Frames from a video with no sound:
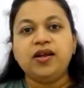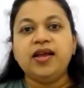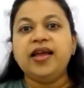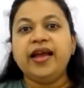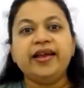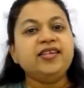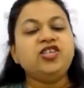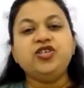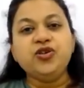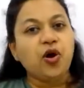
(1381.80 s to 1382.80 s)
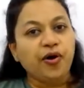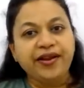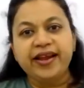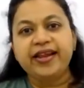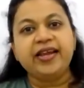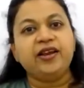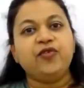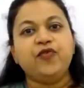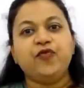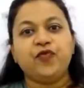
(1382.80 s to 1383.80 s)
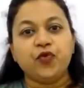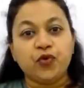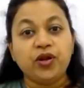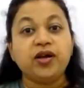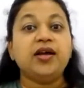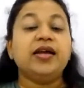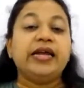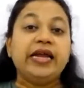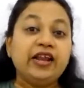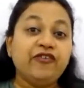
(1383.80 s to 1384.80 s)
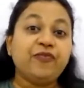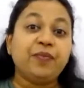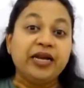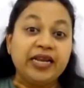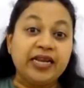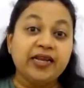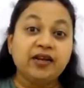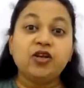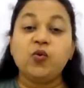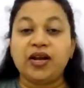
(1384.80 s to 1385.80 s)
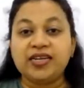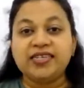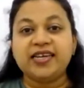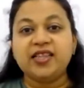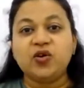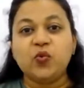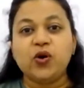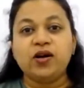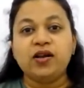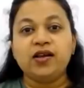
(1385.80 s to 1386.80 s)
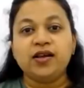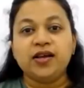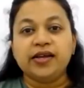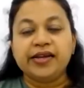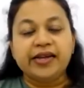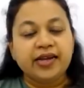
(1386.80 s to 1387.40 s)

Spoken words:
the world, and is not getting enough food, enough material to understand the world,